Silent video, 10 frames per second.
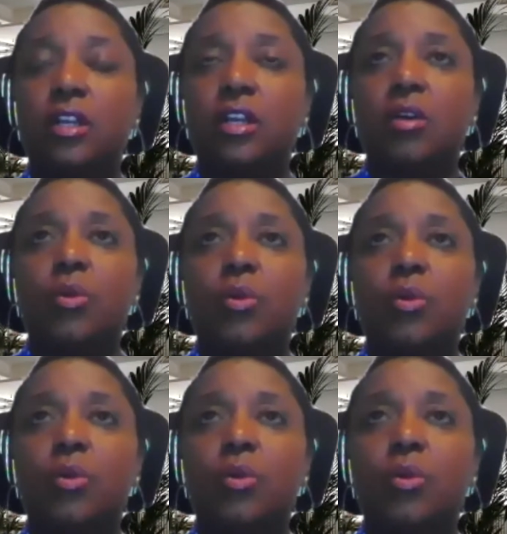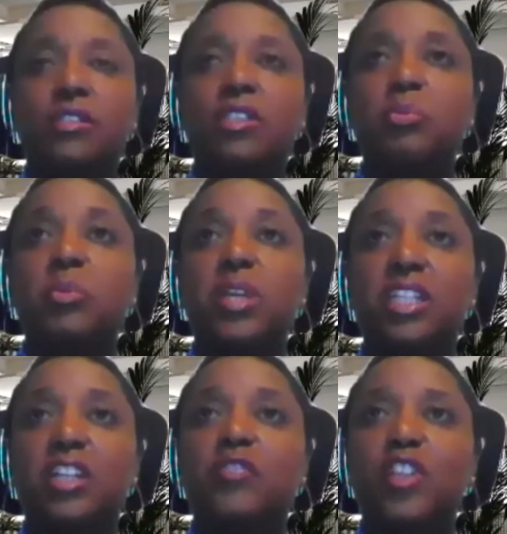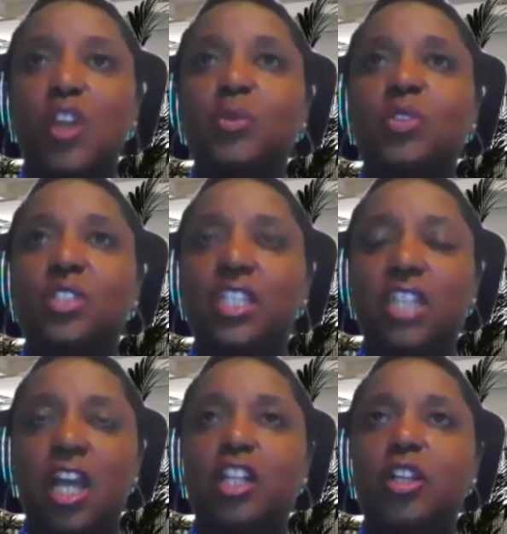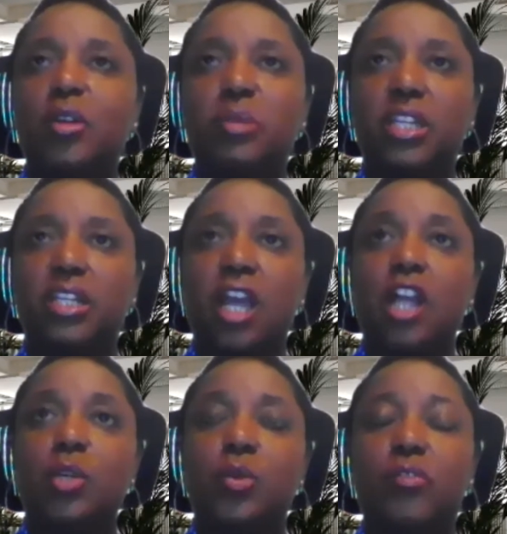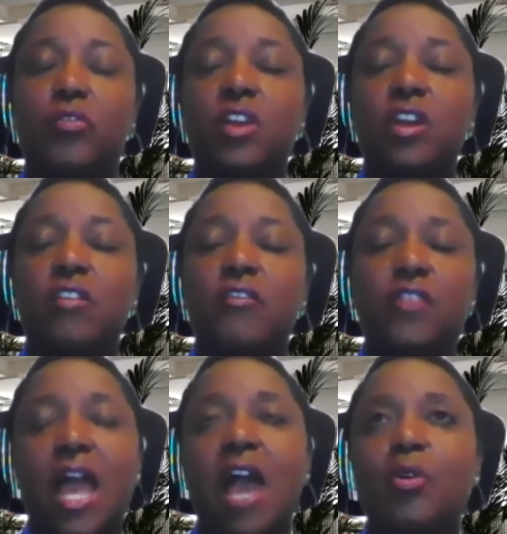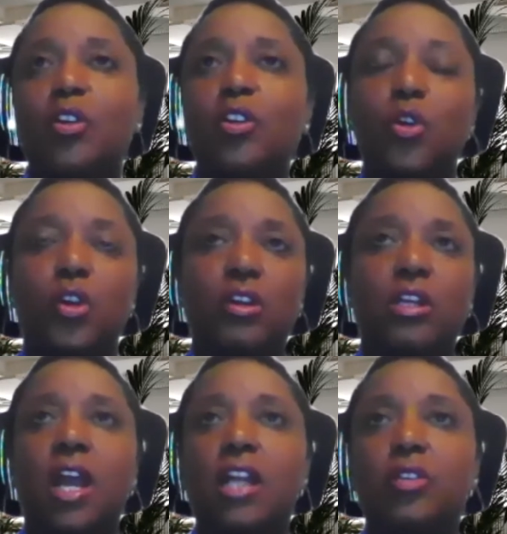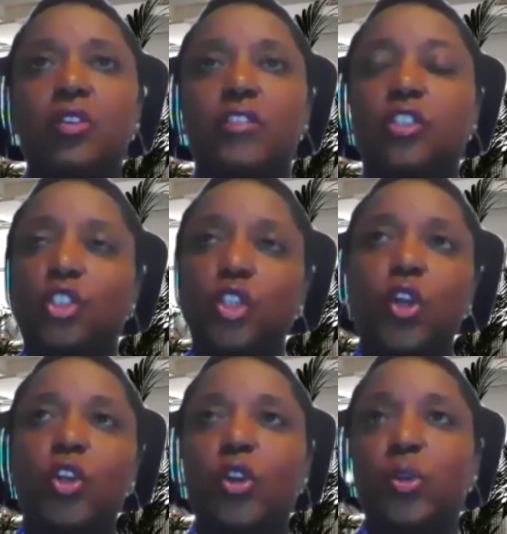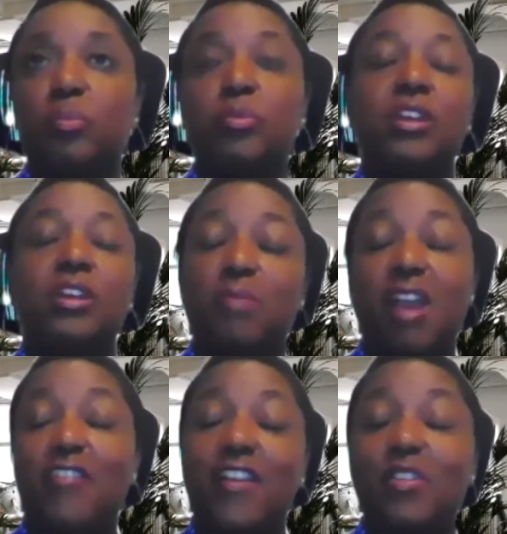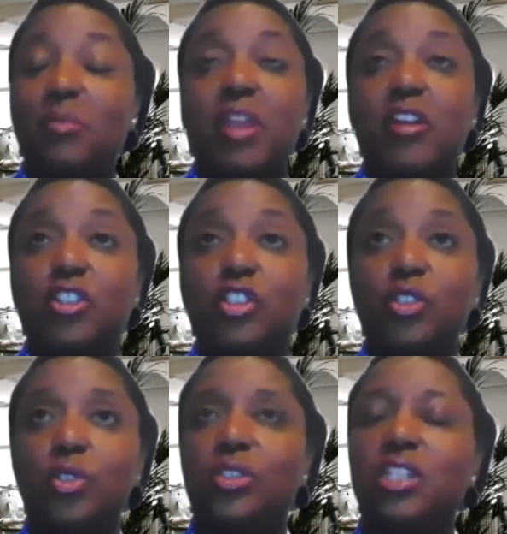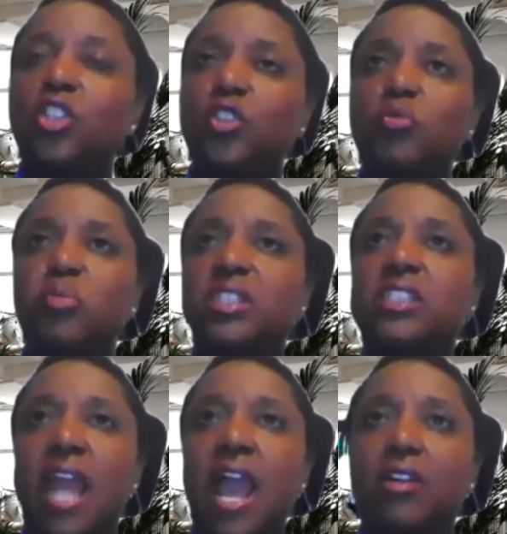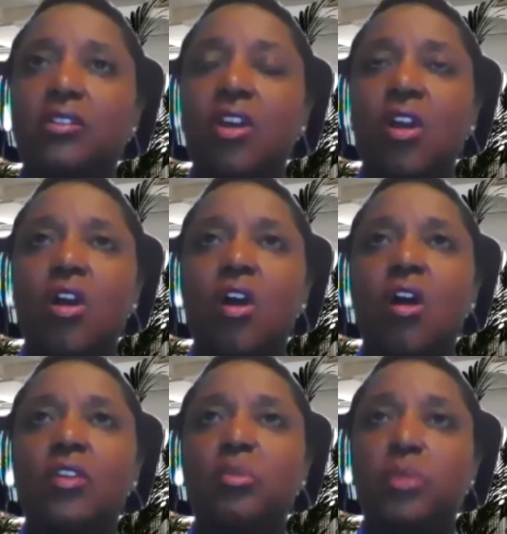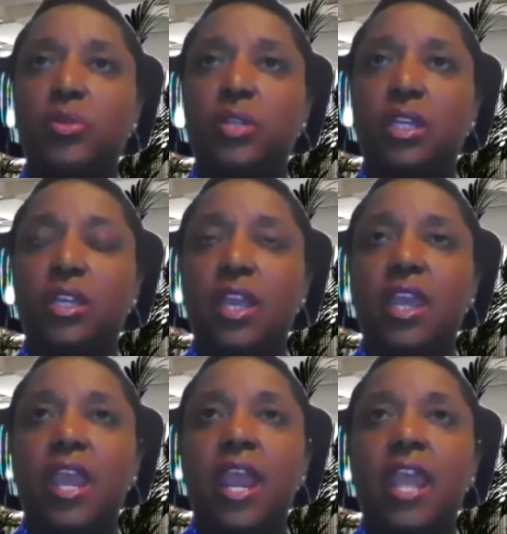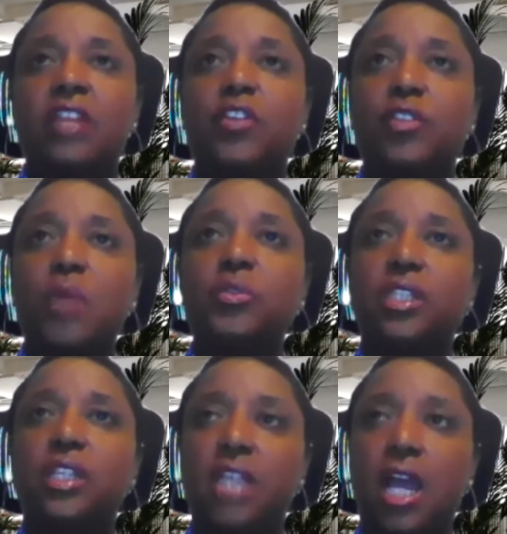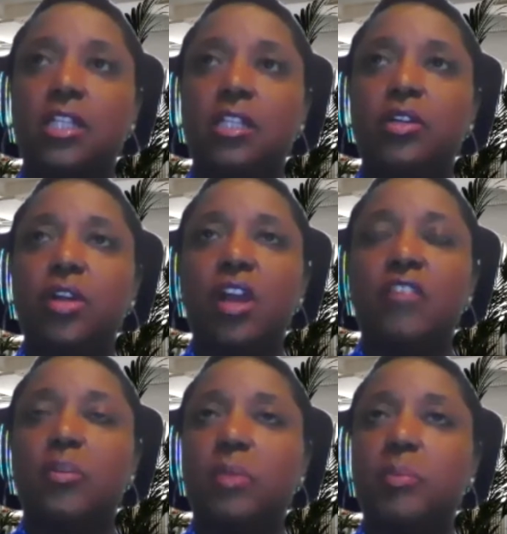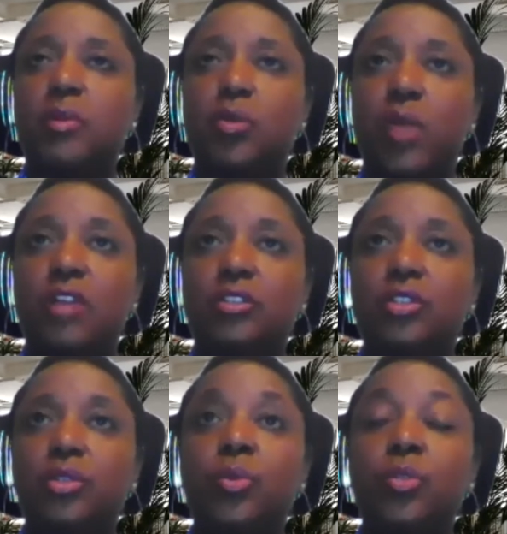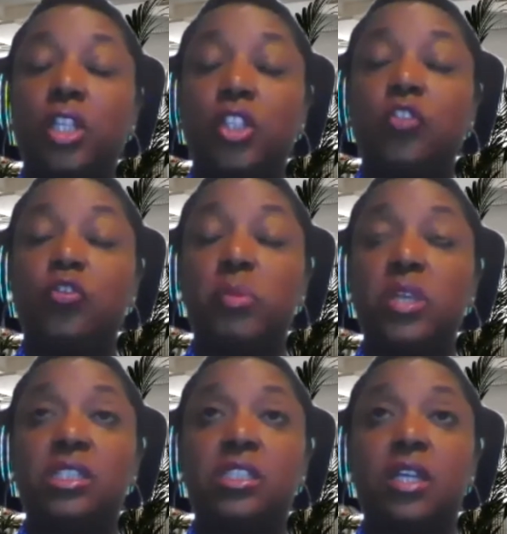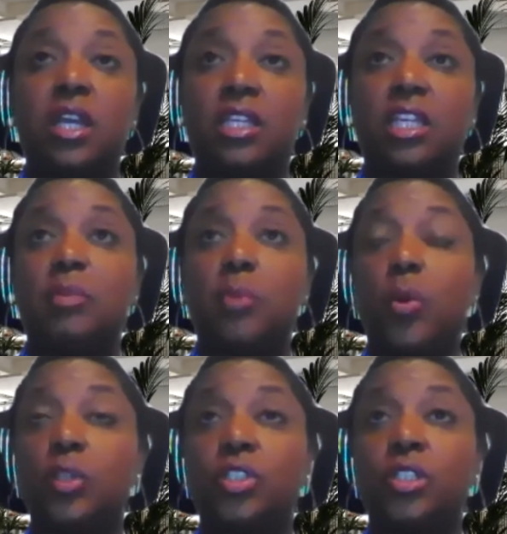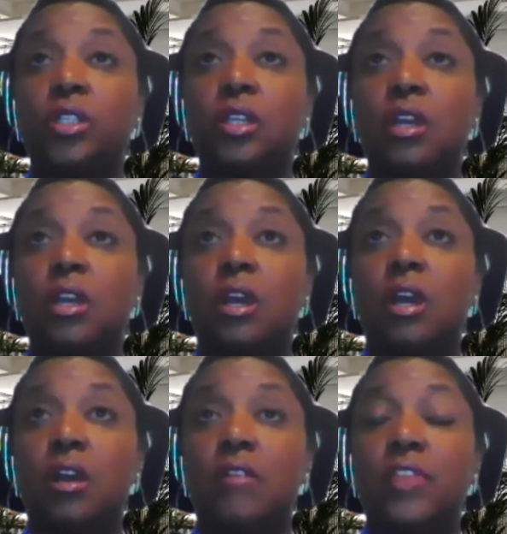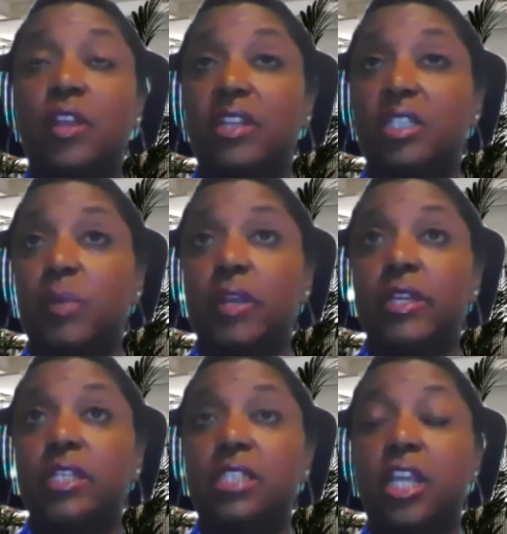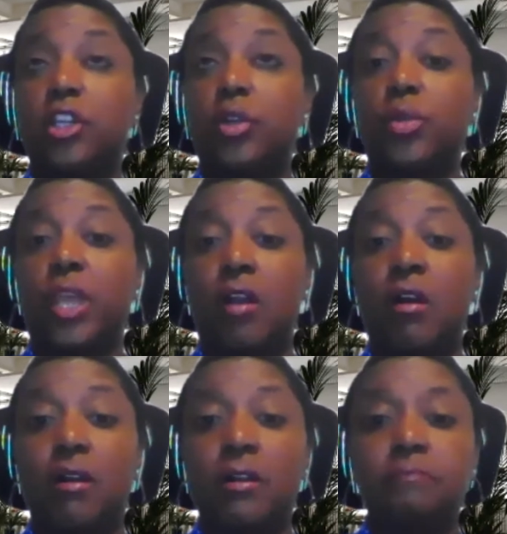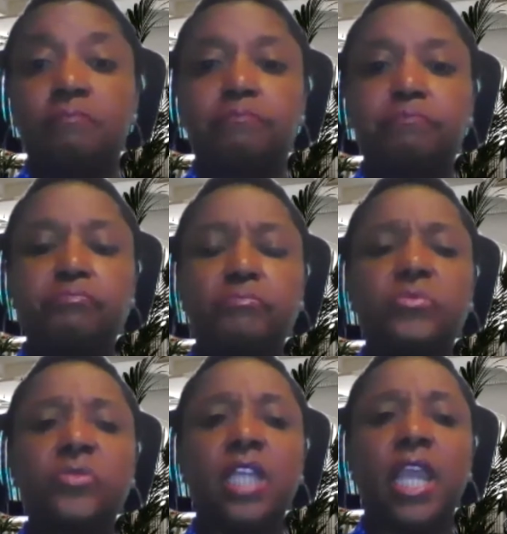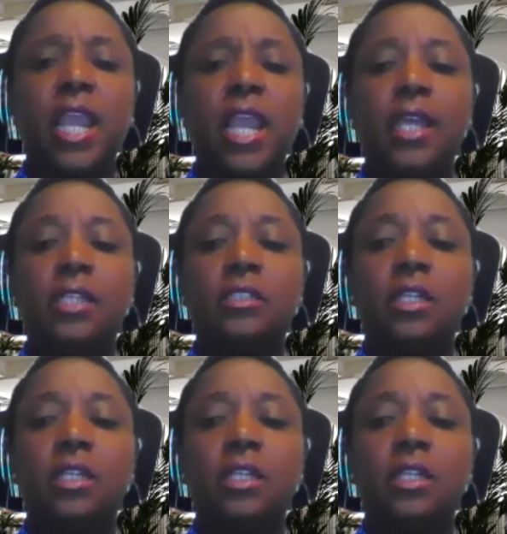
Well, I would submit that if you don't see color, be it a color of flower or a color of a shirt or my favorite pair of shoes, then you've missed out on the beauty. And if you don't see the color of the people around you, then you've missed a key portion of their experience and who they are. And